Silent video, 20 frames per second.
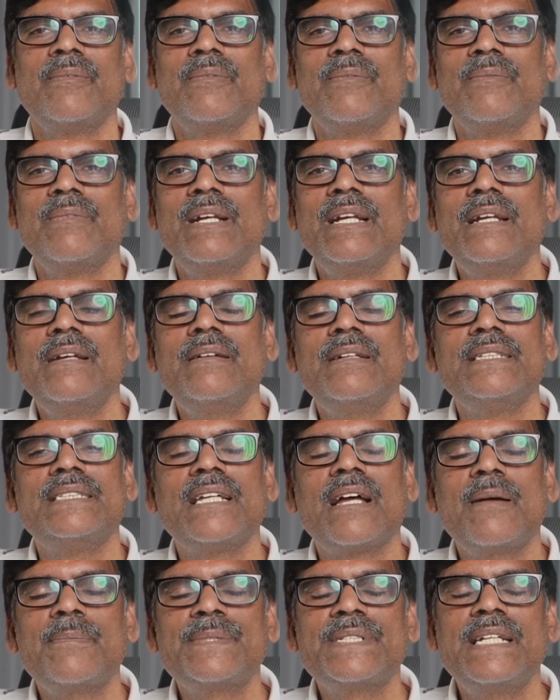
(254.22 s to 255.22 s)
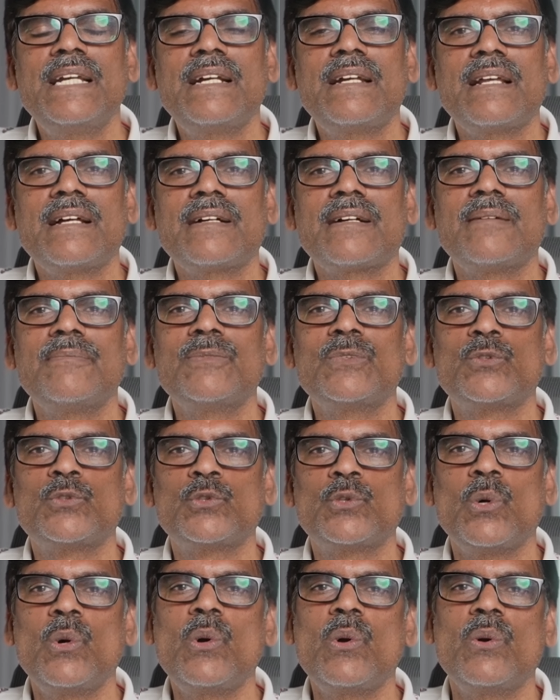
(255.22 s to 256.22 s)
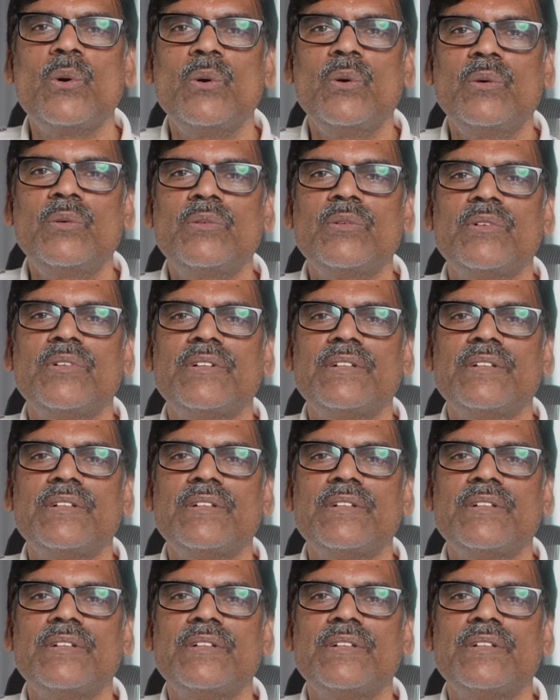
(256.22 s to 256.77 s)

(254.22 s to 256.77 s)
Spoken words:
When jobs data comes so good,